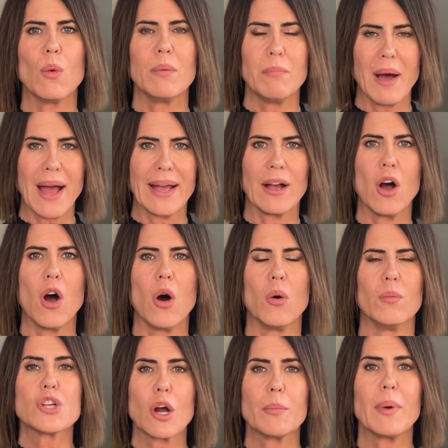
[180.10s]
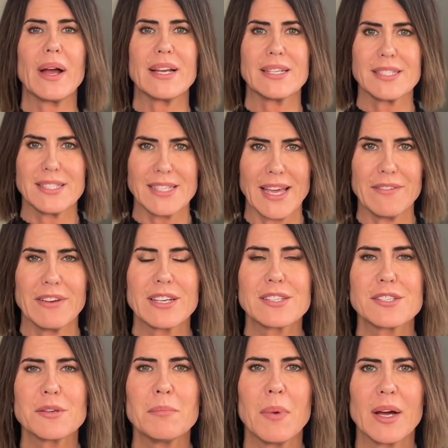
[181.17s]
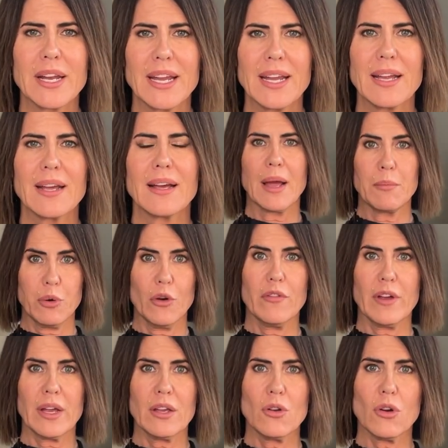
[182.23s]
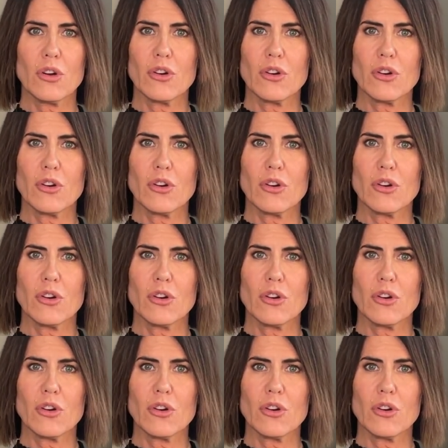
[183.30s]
when buying a home. Start by saving some money, improving your